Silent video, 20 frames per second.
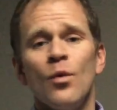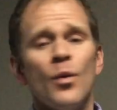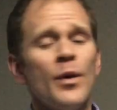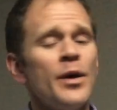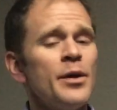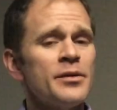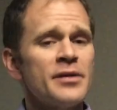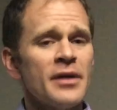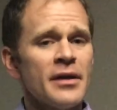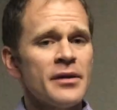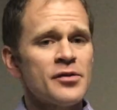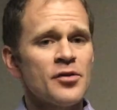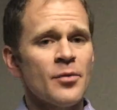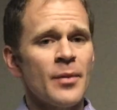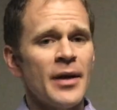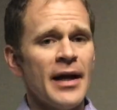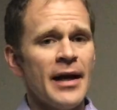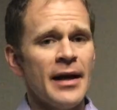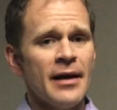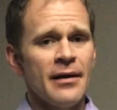we use
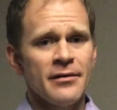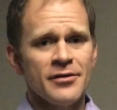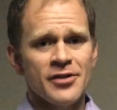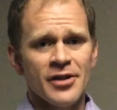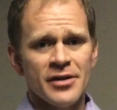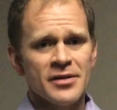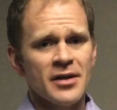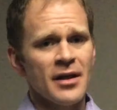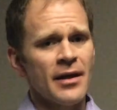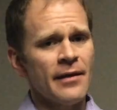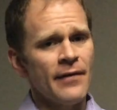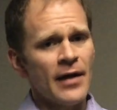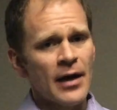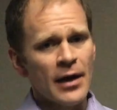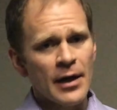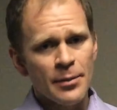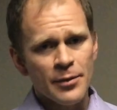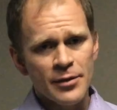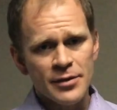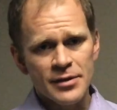instrument-aided adjusting,
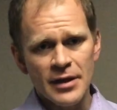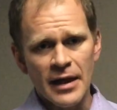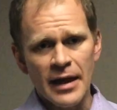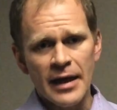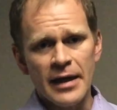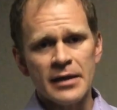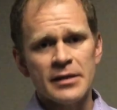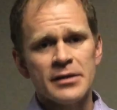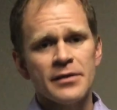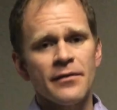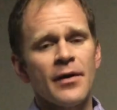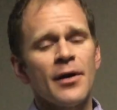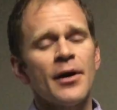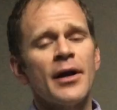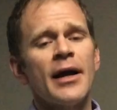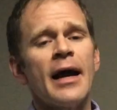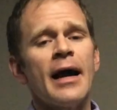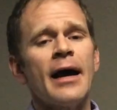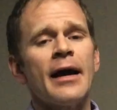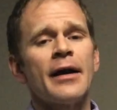very precise,
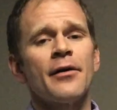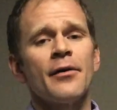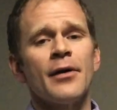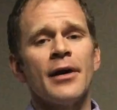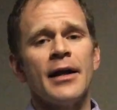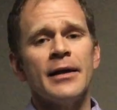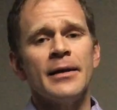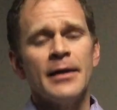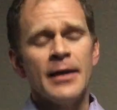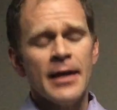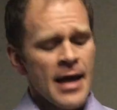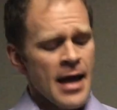very accurate.